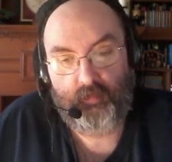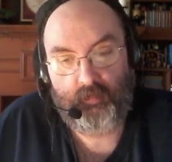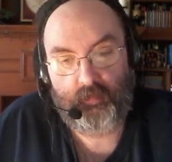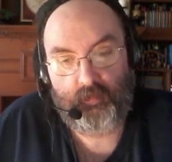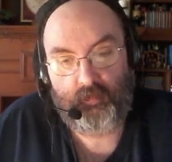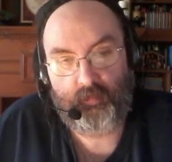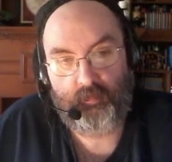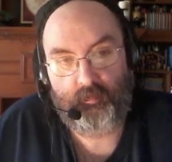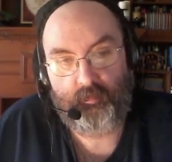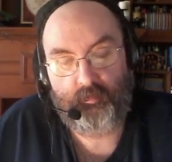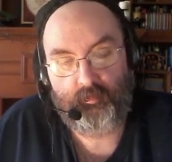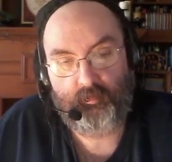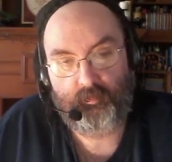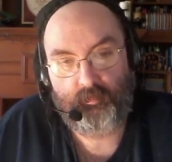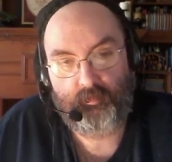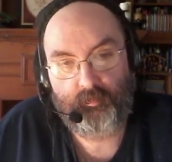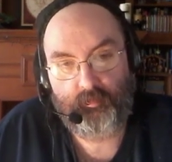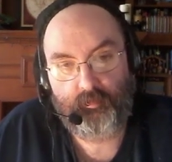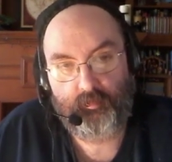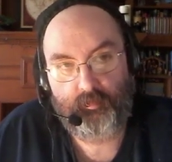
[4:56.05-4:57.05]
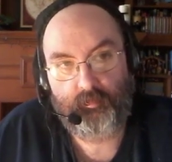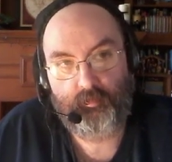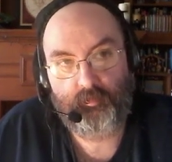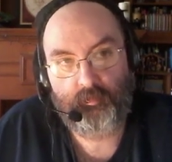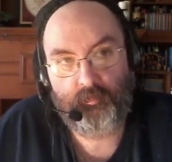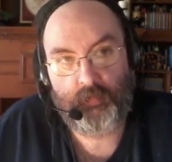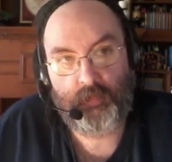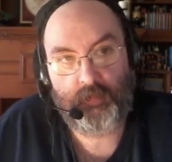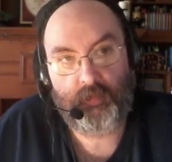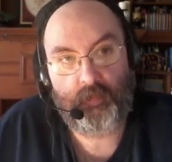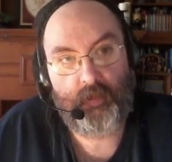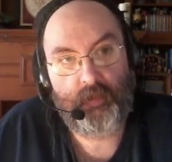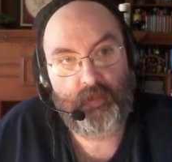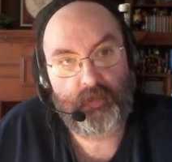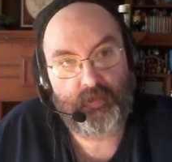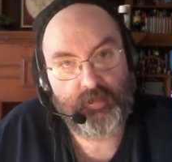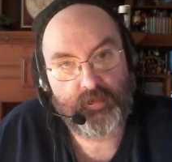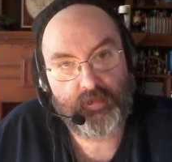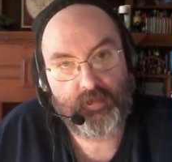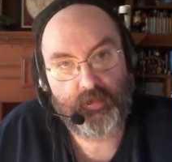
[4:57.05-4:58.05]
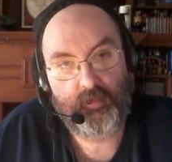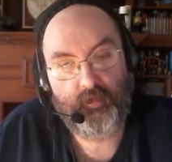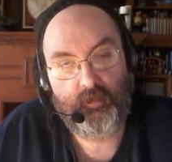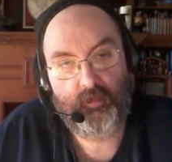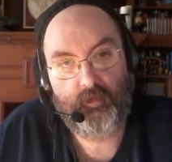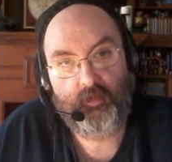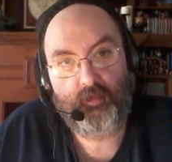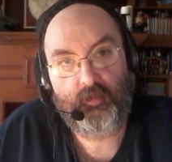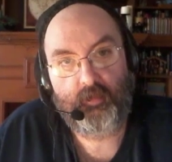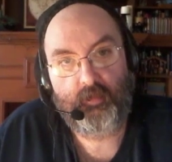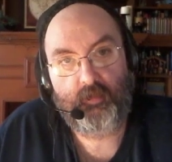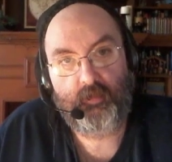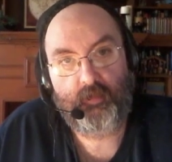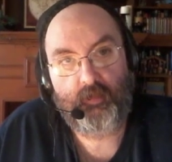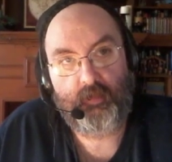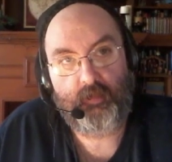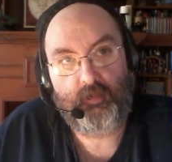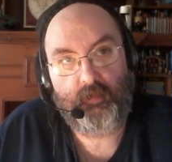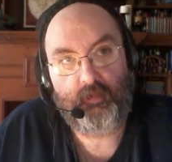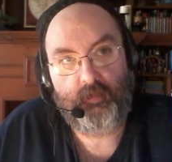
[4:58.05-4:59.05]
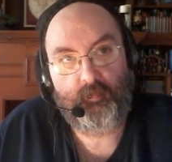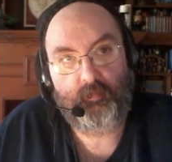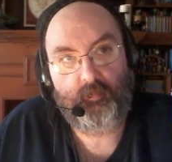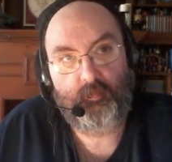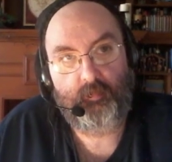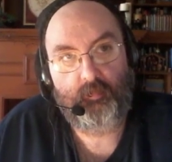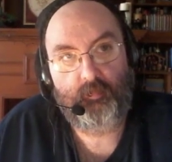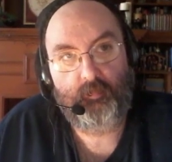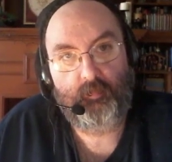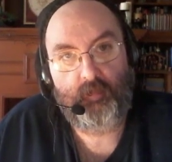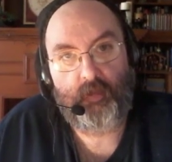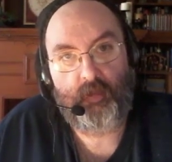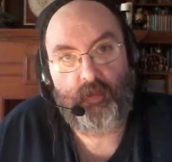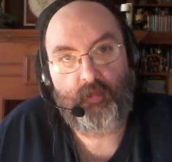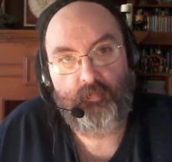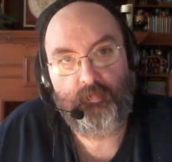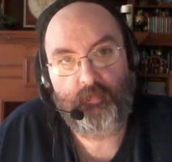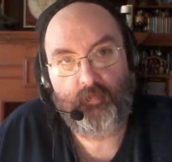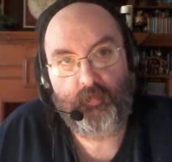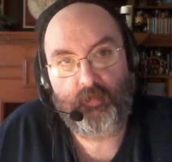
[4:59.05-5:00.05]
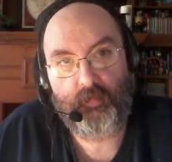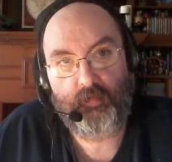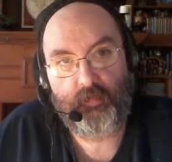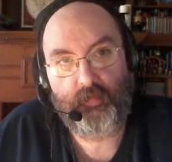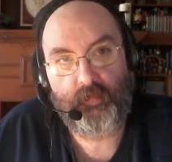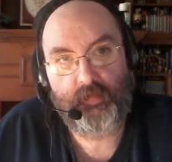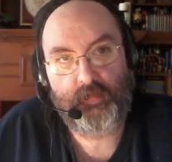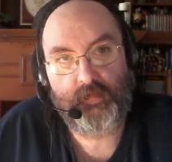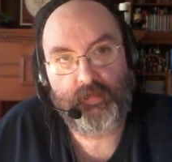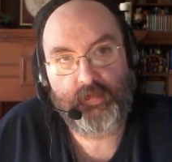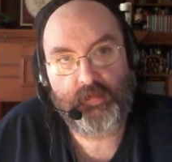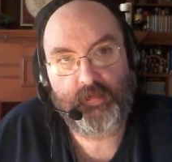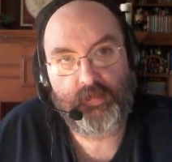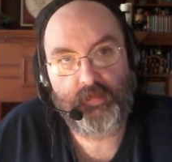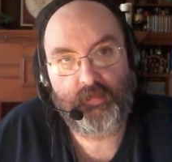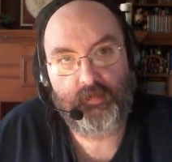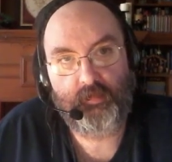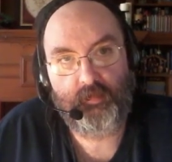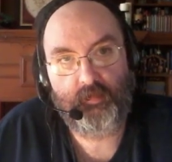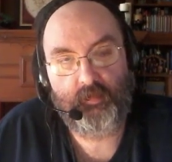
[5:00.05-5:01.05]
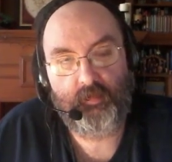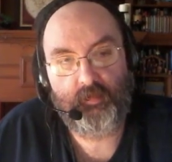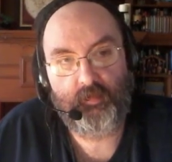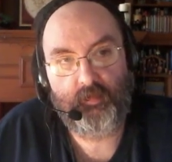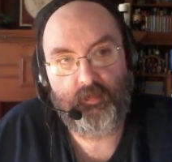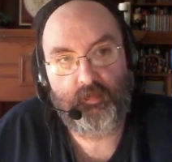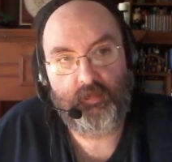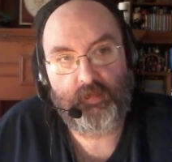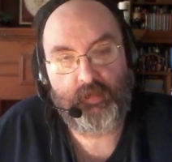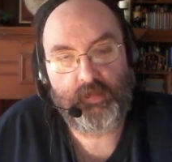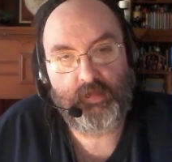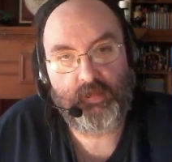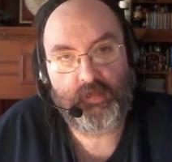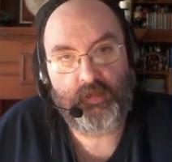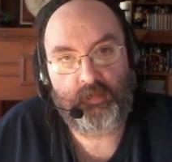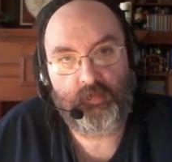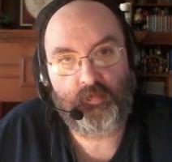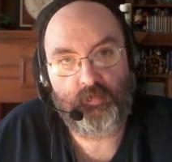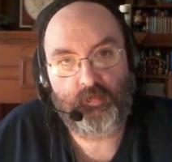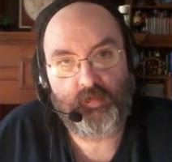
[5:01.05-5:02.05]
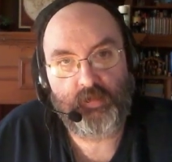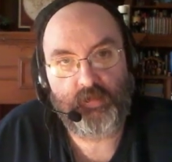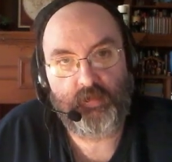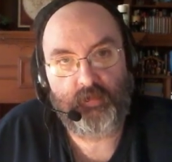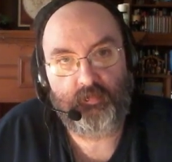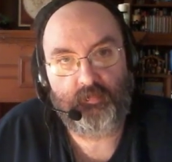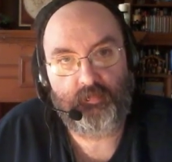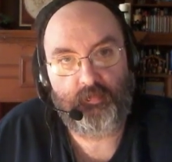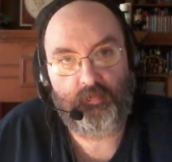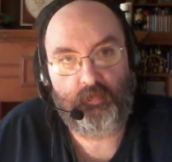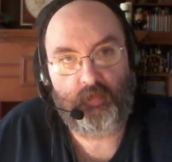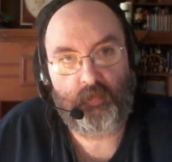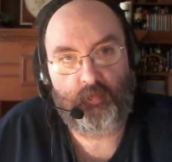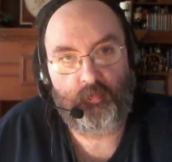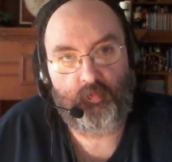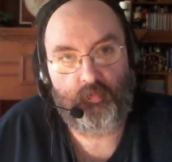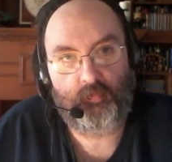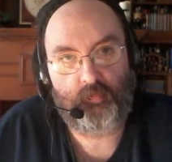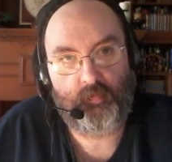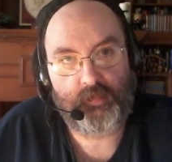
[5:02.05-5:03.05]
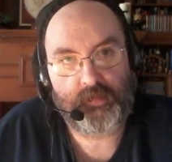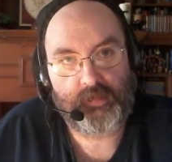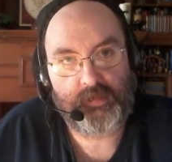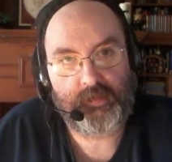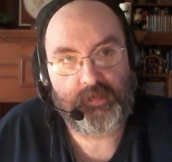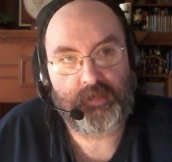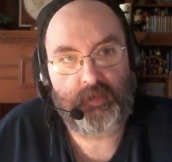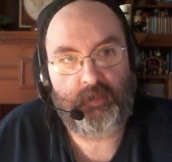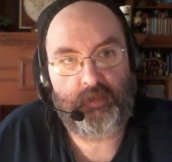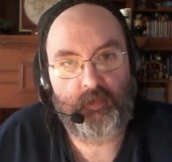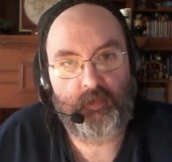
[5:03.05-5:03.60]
um, nonetheless, uh, um, Hophra is is interesting for a number of reasons. Now